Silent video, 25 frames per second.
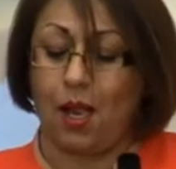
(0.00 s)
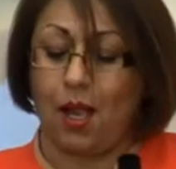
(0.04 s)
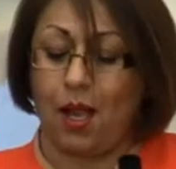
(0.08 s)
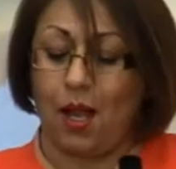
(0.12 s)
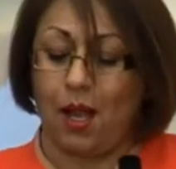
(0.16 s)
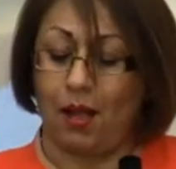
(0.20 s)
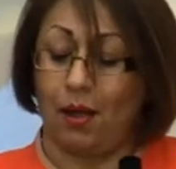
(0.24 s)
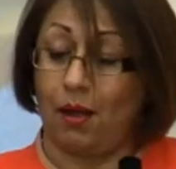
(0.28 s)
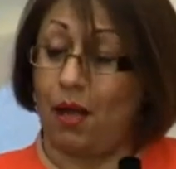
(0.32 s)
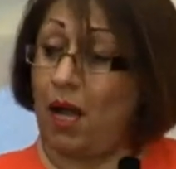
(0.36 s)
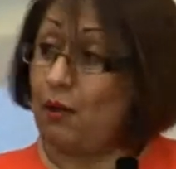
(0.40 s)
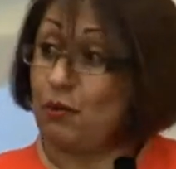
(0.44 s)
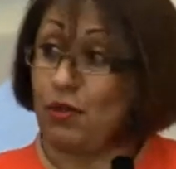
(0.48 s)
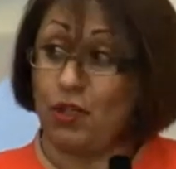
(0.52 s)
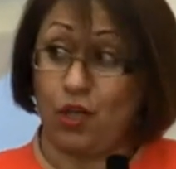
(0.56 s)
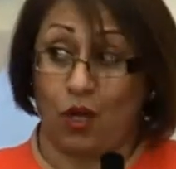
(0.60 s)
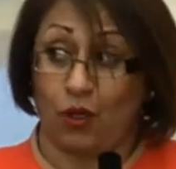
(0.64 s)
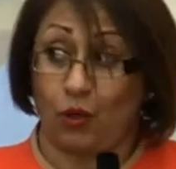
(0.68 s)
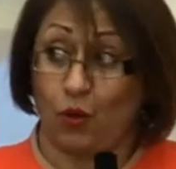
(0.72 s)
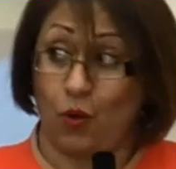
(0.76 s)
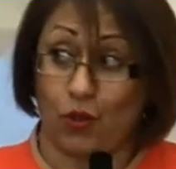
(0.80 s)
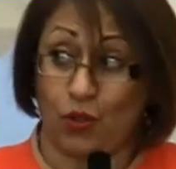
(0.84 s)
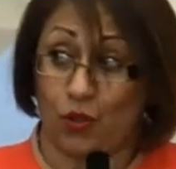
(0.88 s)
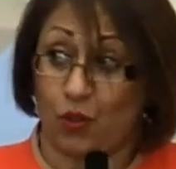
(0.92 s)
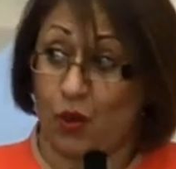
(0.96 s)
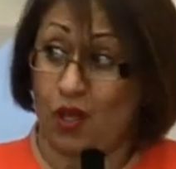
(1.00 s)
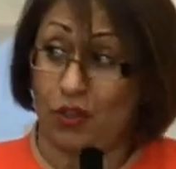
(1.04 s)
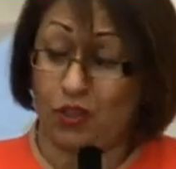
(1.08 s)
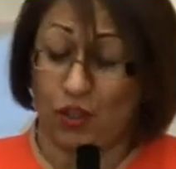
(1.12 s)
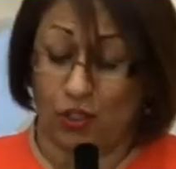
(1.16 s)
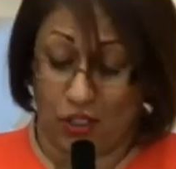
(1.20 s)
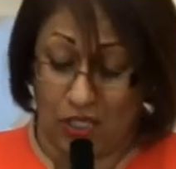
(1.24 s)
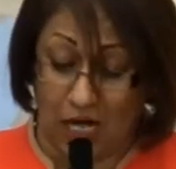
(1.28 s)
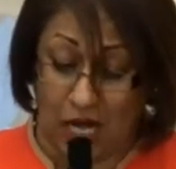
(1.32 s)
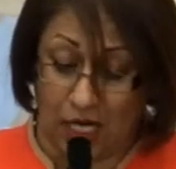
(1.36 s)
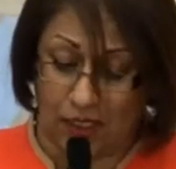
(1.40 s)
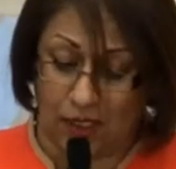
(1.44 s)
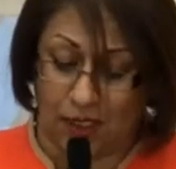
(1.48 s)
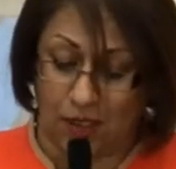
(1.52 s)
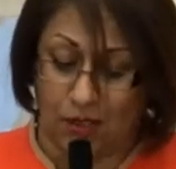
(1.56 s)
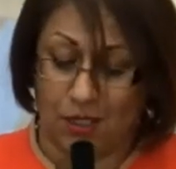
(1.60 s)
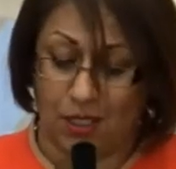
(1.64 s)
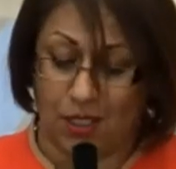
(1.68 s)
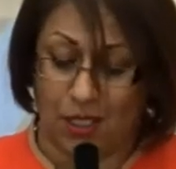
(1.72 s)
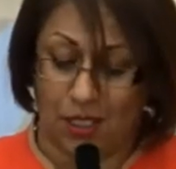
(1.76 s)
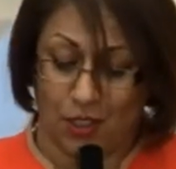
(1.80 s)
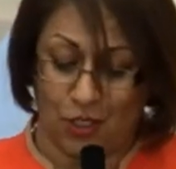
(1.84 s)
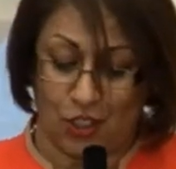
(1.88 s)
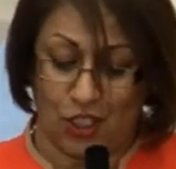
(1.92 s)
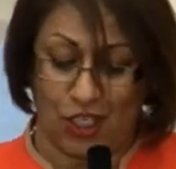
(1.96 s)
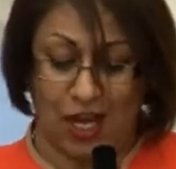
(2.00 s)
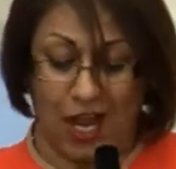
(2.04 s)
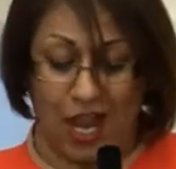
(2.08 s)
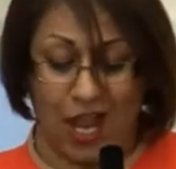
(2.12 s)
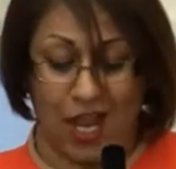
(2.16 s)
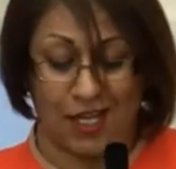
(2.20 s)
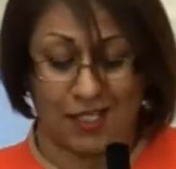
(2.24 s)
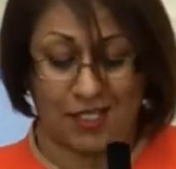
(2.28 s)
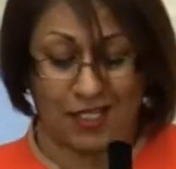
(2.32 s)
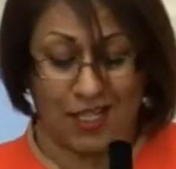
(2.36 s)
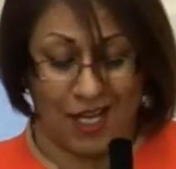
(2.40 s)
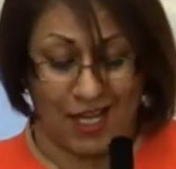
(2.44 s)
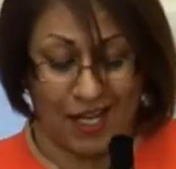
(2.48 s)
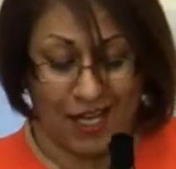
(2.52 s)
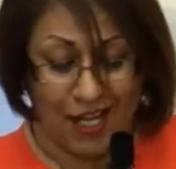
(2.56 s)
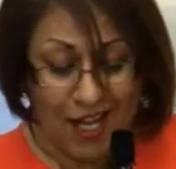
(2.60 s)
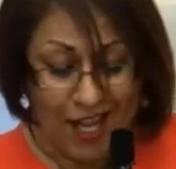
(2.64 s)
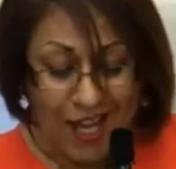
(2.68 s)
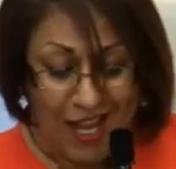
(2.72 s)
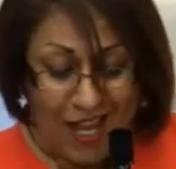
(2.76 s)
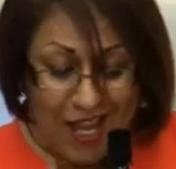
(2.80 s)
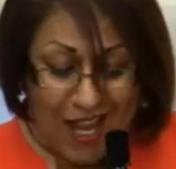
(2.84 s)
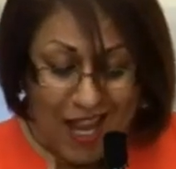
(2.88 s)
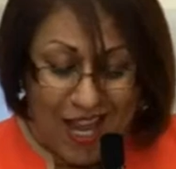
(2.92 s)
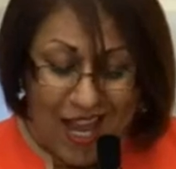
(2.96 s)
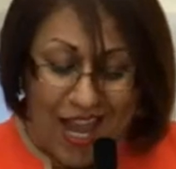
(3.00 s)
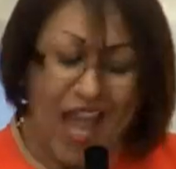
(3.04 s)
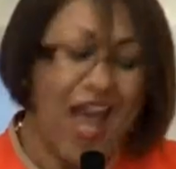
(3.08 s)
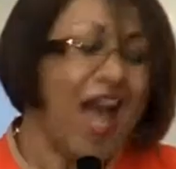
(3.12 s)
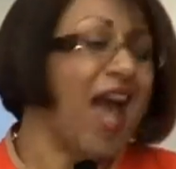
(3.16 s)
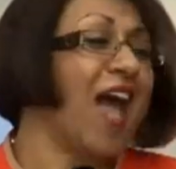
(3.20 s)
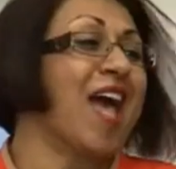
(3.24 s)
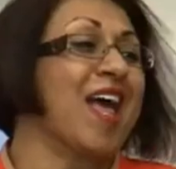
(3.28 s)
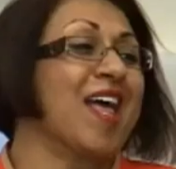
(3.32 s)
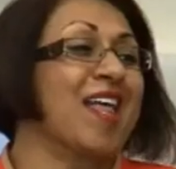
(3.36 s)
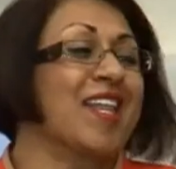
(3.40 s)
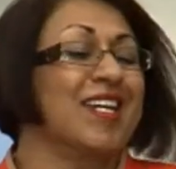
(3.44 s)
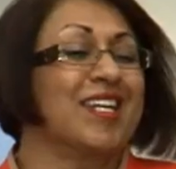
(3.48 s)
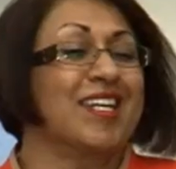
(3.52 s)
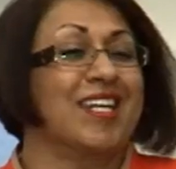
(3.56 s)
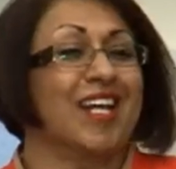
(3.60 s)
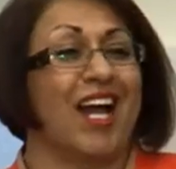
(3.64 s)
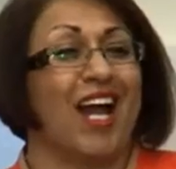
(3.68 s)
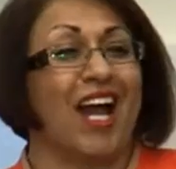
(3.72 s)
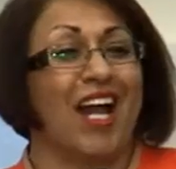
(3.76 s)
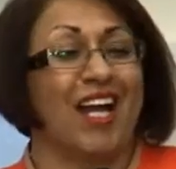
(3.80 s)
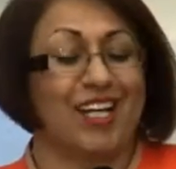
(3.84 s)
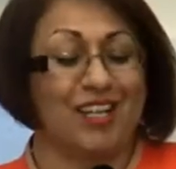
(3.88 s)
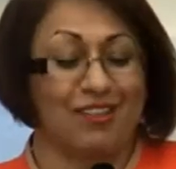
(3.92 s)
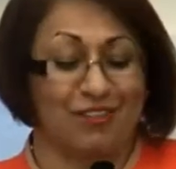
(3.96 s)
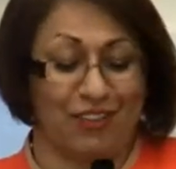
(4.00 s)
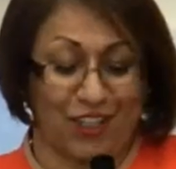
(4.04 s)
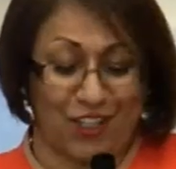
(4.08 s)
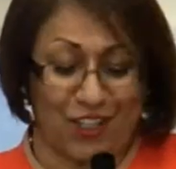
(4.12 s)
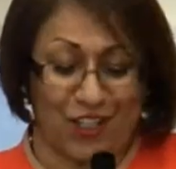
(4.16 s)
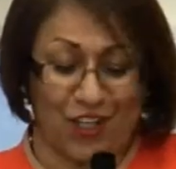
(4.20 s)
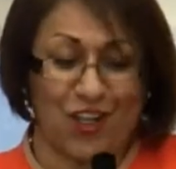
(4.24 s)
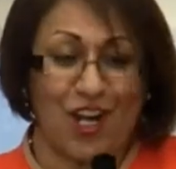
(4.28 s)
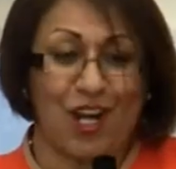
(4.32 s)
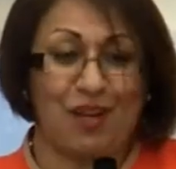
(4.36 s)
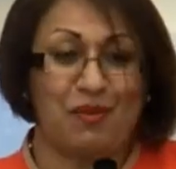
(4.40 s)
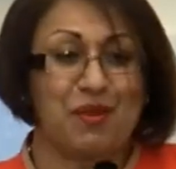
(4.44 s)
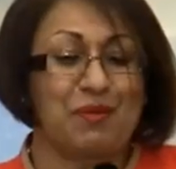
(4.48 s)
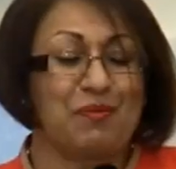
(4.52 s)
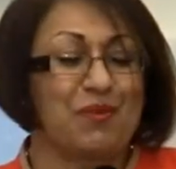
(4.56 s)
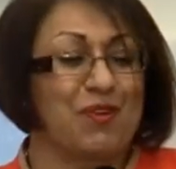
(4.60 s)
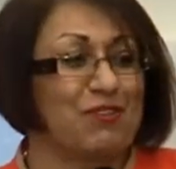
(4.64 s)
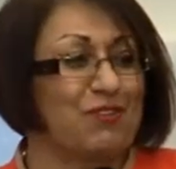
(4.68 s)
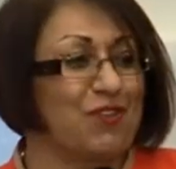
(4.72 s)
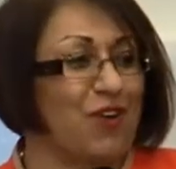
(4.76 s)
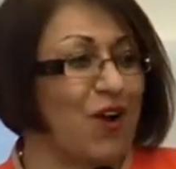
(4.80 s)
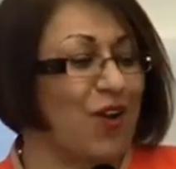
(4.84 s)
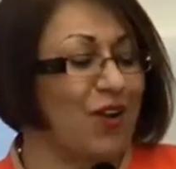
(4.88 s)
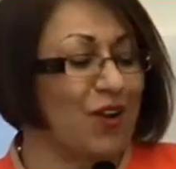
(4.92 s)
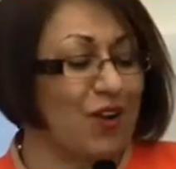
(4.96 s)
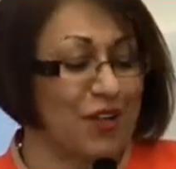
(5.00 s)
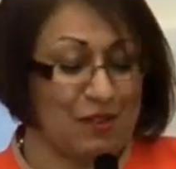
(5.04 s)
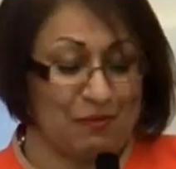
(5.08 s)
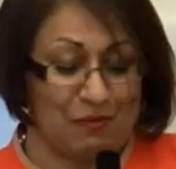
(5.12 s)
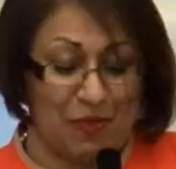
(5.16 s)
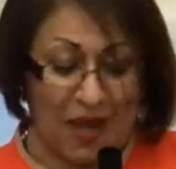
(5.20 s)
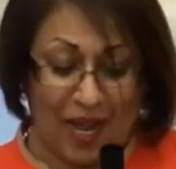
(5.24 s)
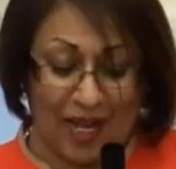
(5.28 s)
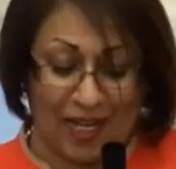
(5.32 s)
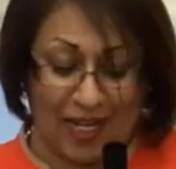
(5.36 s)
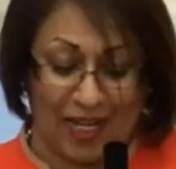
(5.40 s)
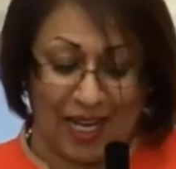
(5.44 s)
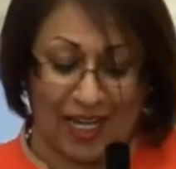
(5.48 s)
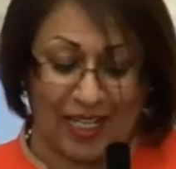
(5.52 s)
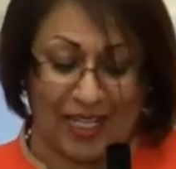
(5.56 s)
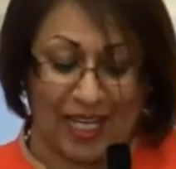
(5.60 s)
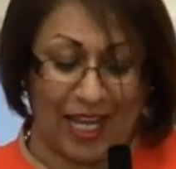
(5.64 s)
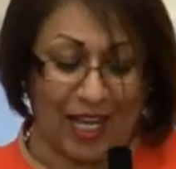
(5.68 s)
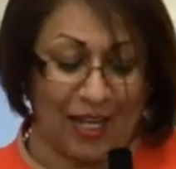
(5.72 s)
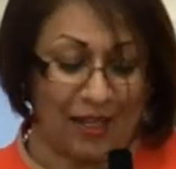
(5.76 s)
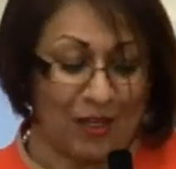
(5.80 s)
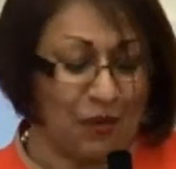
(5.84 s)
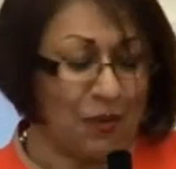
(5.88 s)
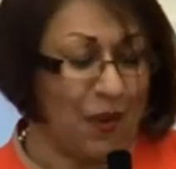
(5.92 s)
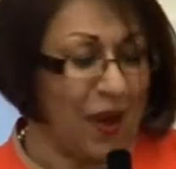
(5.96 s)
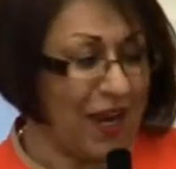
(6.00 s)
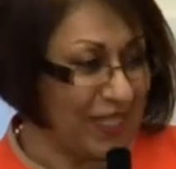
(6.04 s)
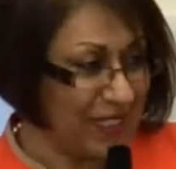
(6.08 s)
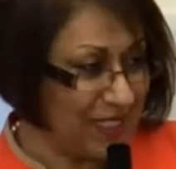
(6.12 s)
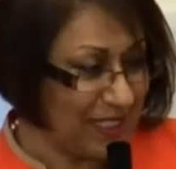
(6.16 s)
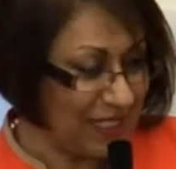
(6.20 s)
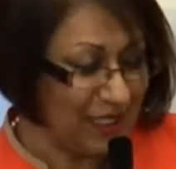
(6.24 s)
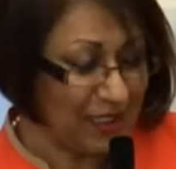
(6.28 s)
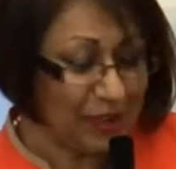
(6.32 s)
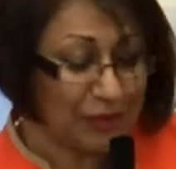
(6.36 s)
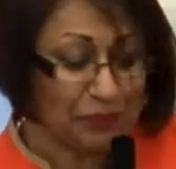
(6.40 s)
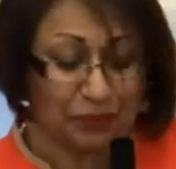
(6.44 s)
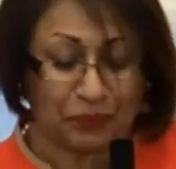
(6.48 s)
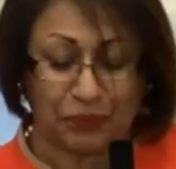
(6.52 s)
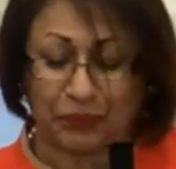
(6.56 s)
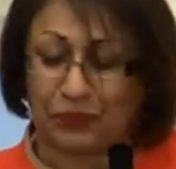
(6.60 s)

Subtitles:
I will not go to other titles that she has. and Victoria will be followed by Gayle Whitehead,